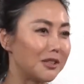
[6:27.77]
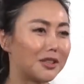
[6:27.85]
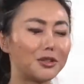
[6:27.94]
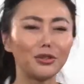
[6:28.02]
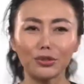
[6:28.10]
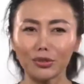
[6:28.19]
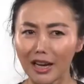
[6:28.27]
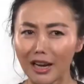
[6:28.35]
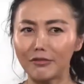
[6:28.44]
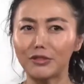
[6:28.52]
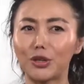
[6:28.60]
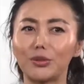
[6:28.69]
You should have
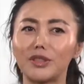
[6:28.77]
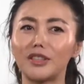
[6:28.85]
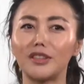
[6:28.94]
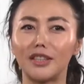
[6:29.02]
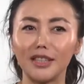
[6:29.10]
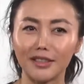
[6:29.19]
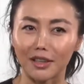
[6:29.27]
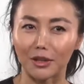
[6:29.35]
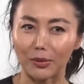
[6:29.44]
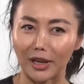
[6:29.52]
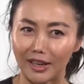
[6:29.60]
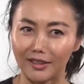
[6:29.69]
chosen an easier
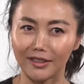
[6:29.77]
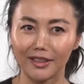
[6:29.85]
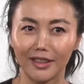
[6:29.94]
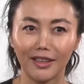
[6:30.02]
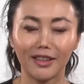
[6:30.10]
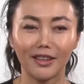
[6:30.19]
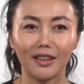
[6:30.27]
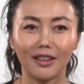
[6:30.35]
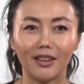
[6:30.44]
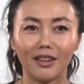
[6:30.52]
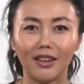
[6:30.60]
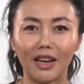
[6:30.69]
way.
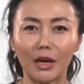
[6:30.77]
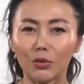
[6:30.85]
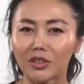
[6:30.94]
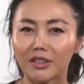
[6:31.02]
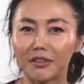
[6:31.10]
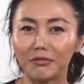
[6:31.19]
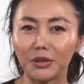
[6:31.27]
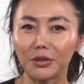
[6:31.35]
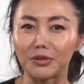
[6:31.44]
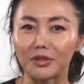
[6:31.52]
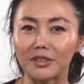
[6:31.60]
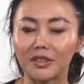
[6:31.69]
I was
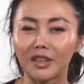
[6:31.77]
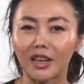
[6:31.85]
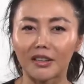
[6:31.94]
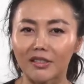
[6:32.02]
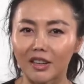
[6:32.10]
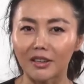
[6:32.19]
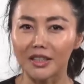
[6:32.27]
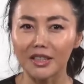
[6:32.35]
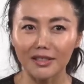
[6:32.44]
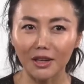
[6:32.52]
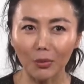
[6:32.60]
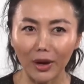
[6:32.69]
confused. Is there an
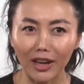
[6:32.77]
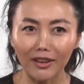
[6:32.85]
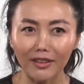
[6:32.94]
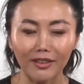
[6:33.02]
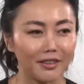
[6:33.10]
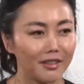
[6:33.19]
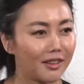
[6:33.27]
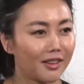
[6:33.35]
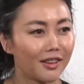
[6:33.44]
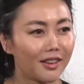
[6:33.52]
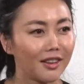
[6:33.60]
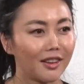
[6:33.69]
easier way?
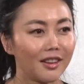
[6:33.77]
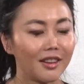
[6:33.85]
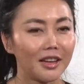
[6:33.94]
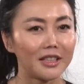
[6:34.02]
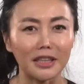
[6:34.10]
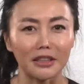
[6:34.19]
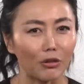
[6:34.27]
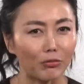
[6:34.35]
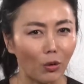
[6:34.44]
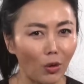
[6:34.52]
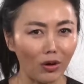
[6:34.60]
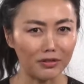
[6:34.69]
He said, of
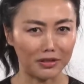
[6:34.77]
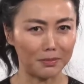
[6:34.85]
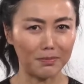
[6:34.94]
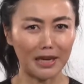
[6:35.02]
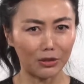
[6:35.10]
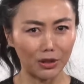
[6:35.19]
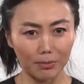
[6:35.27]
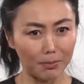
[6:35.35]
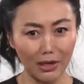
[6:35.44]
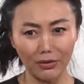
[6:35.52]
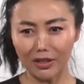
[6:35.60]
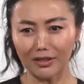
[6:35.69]
course,
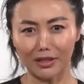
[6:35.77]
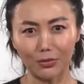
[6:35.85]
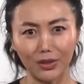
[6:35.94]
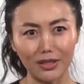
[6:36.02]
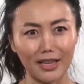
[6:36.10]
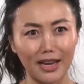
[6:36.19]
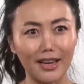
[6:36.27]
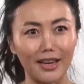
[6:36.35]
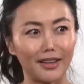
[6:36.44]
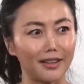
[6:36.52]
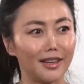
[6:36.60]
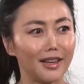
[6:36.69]
marry a Swiss
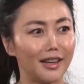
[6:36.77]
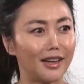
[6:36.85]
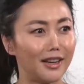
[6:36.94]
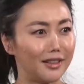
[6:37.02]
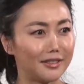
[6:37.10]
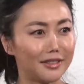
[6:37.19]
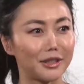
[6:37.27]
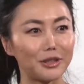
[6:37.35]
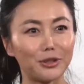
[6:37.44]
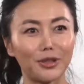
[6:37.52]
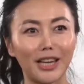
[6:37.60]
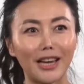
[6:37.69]
guy, and
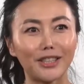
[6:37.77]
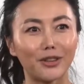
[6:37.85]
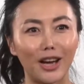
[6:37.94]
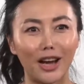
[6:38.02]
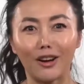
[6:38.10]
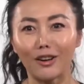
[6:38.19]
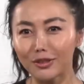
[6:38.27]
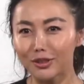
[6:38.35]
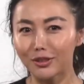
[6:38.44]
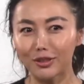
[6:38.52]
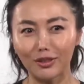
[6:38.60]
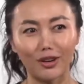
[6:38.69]
you get your house,
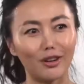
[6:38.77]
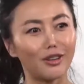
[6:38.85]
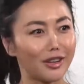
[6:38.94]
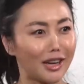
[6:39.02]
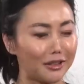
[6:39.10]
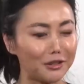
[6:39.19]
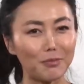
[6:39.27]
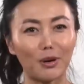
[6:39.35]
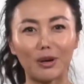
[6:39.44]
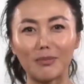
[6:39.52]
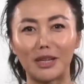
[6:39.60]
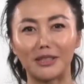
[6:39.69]
your dog, and your
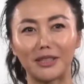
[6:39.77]
permit.